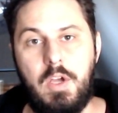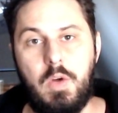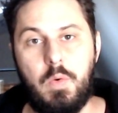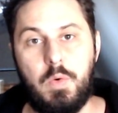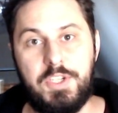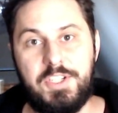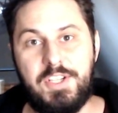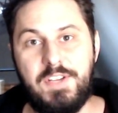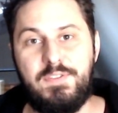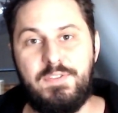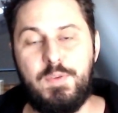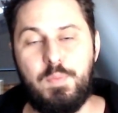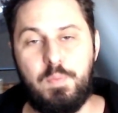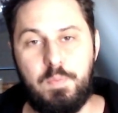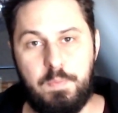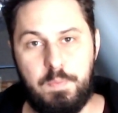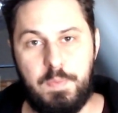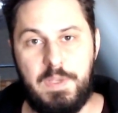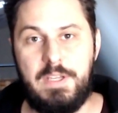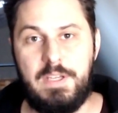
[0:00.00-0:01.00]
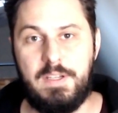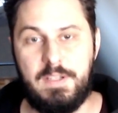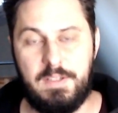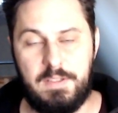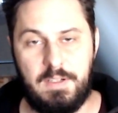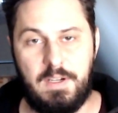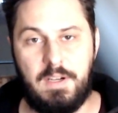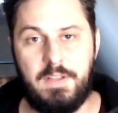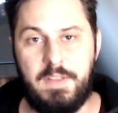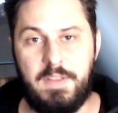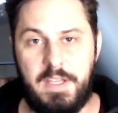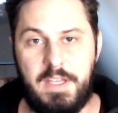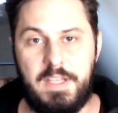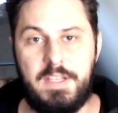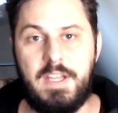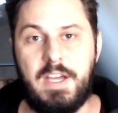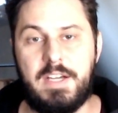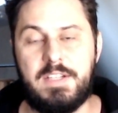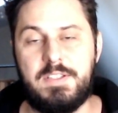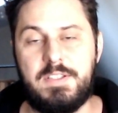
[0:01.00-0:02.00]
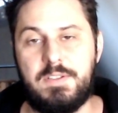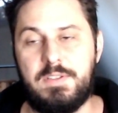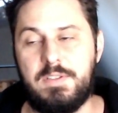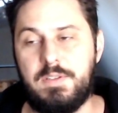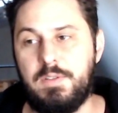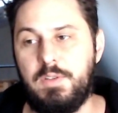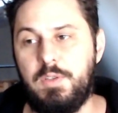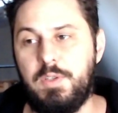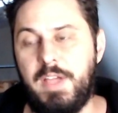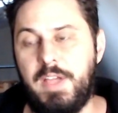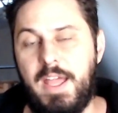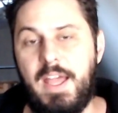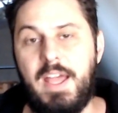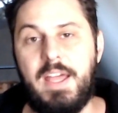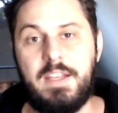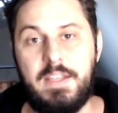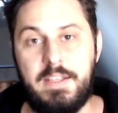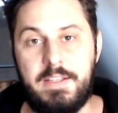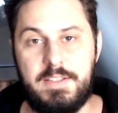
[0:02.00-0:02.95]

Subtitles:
which, if you peek on the index or look ahead,